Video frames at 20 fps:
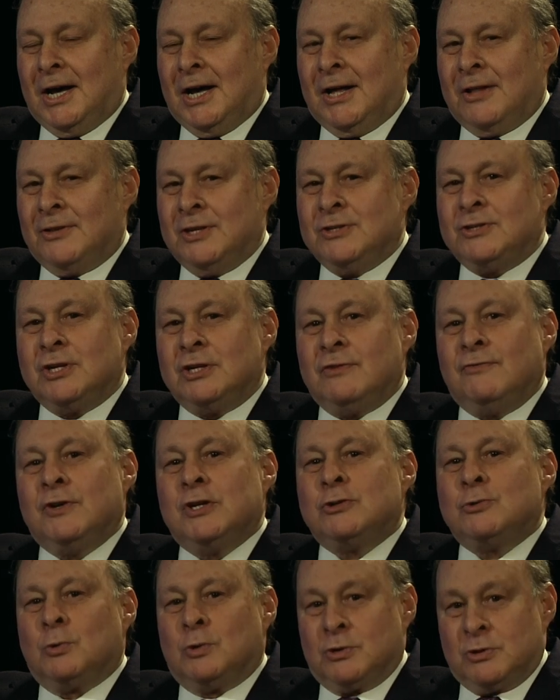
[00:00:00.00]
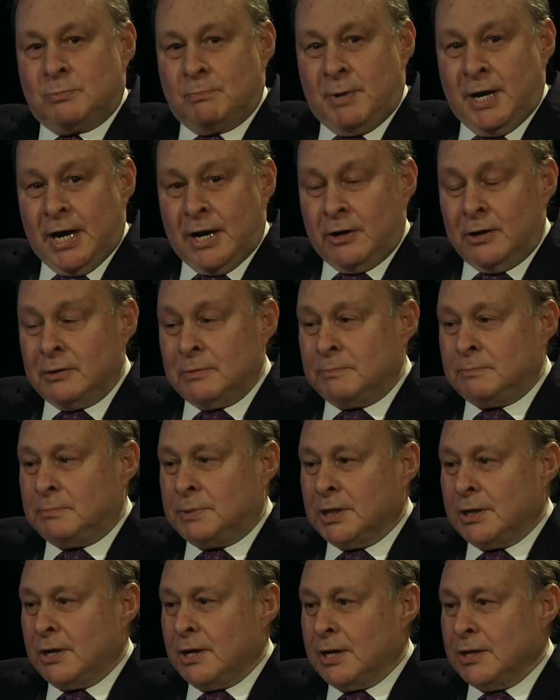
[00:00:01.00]
these individuals better,
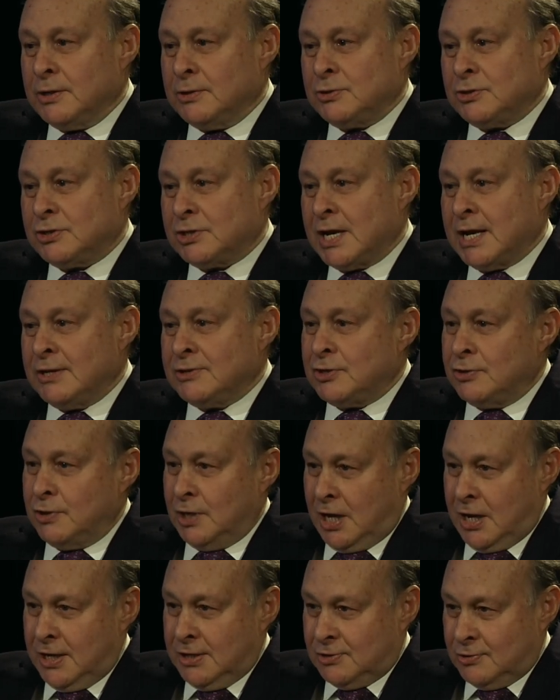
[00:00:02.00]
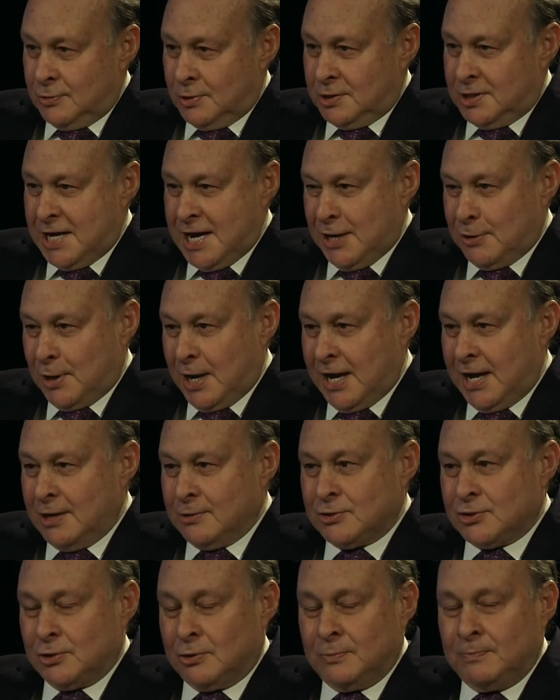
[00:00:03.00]
because as in the case of the town
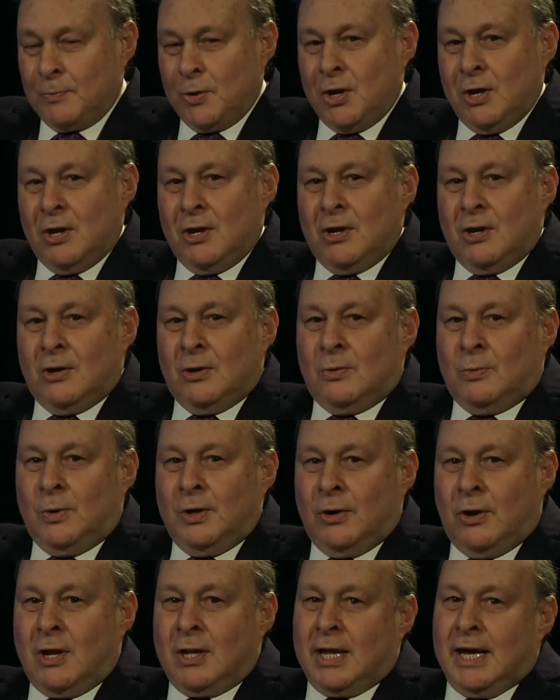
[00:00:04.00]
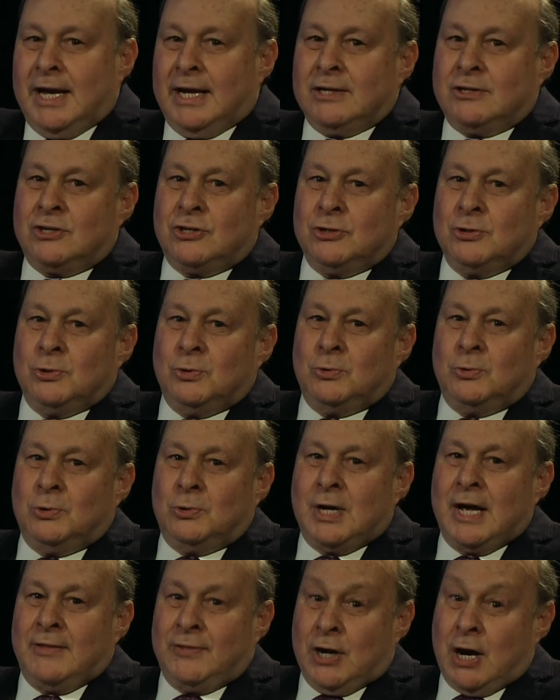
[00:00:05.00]
council, we all had
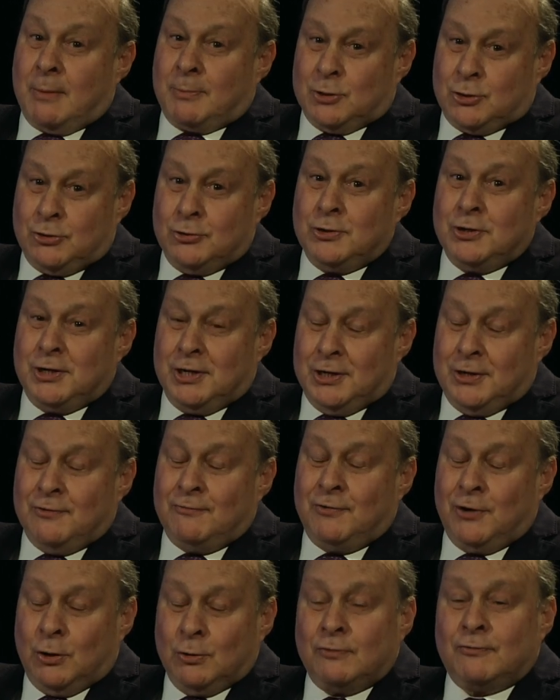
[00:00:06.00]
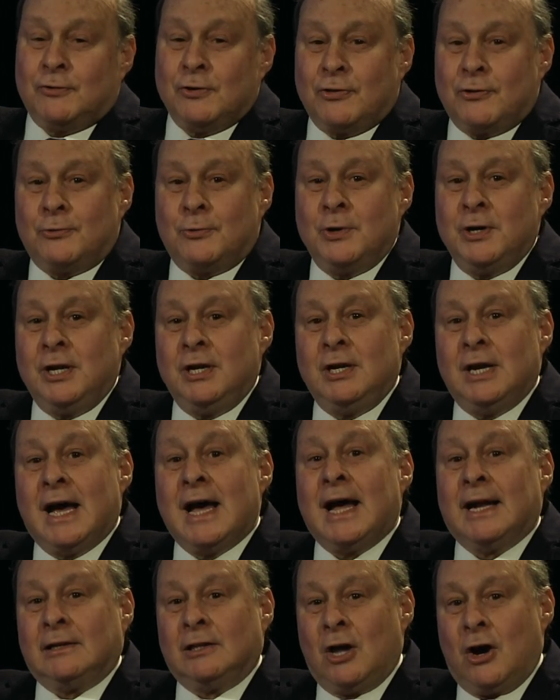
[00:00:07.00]
the opportunity to vote for three
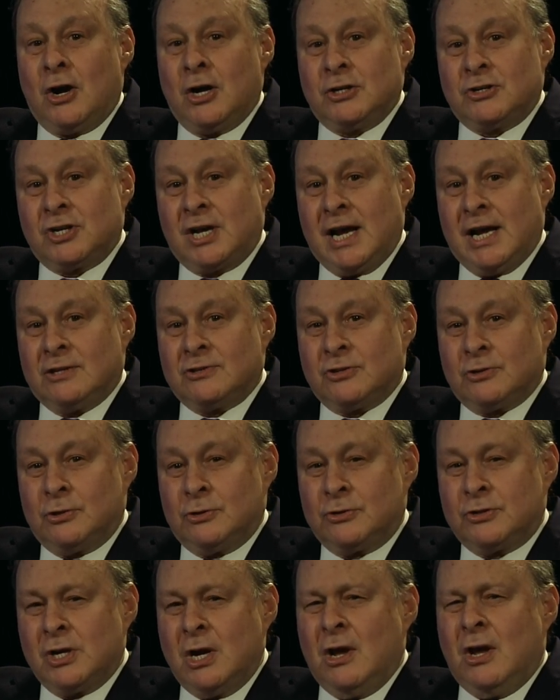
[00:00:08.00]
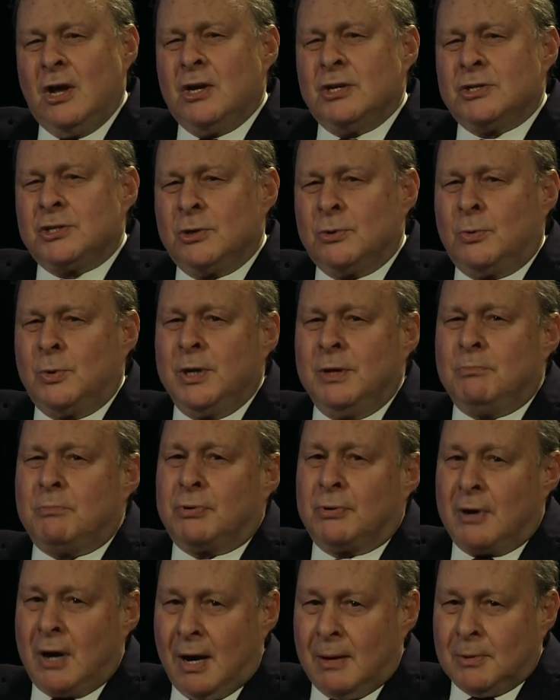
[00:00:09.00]
at-large councilors, so we
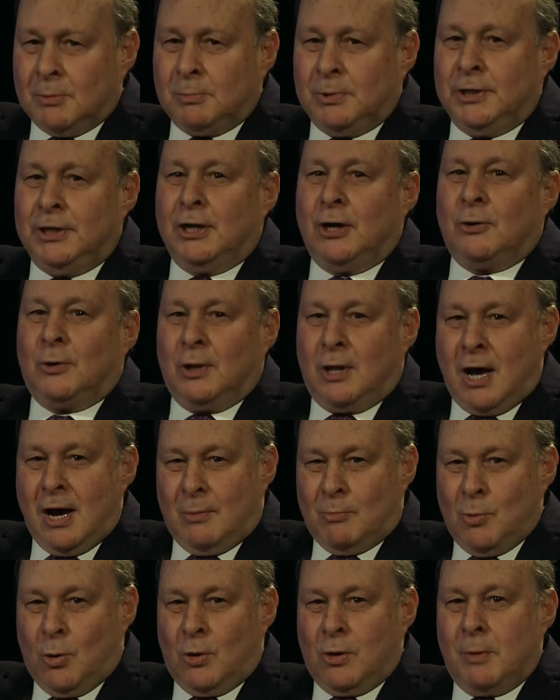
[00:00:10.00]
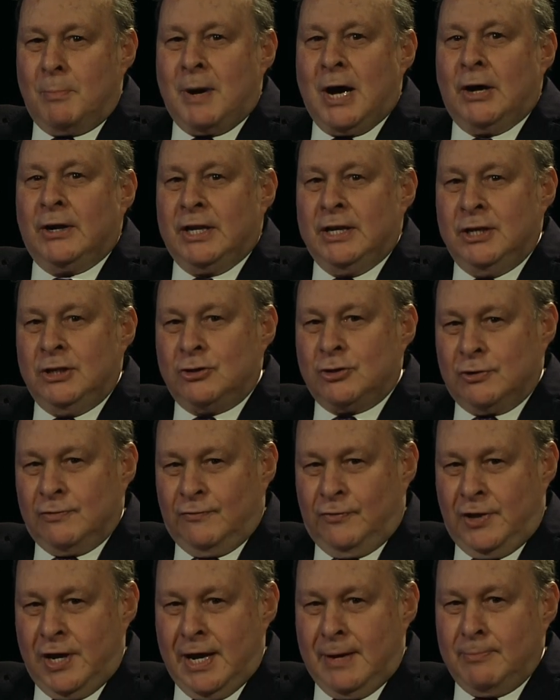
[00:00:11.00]
probably know a lot more about each
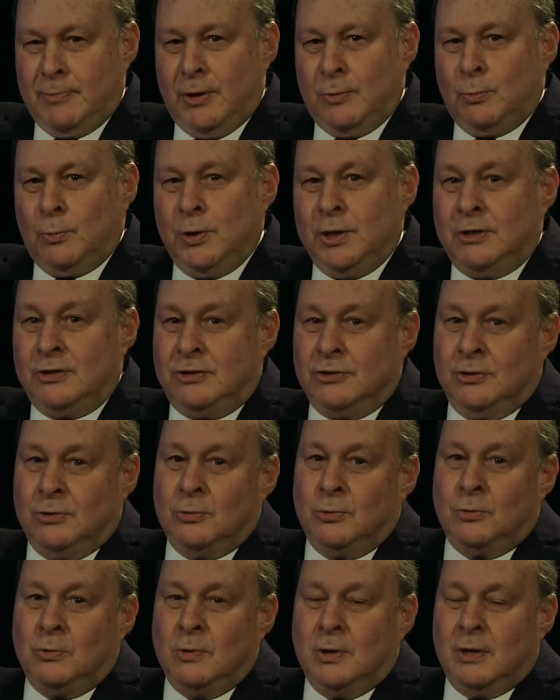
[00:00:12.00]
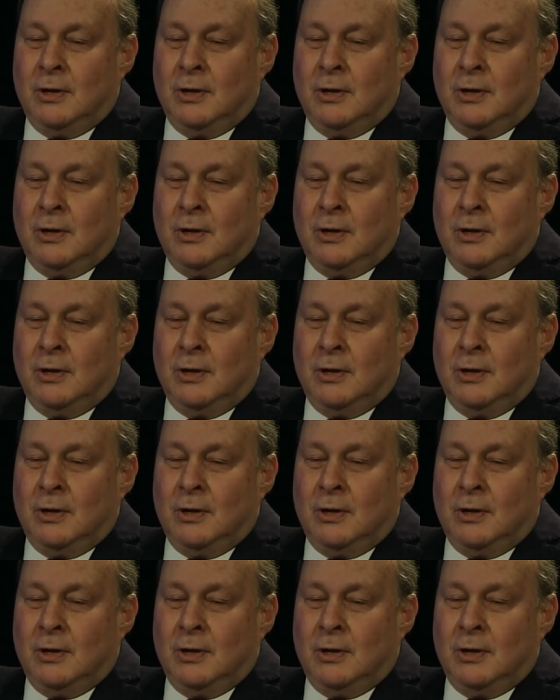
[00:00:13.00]
of them than we do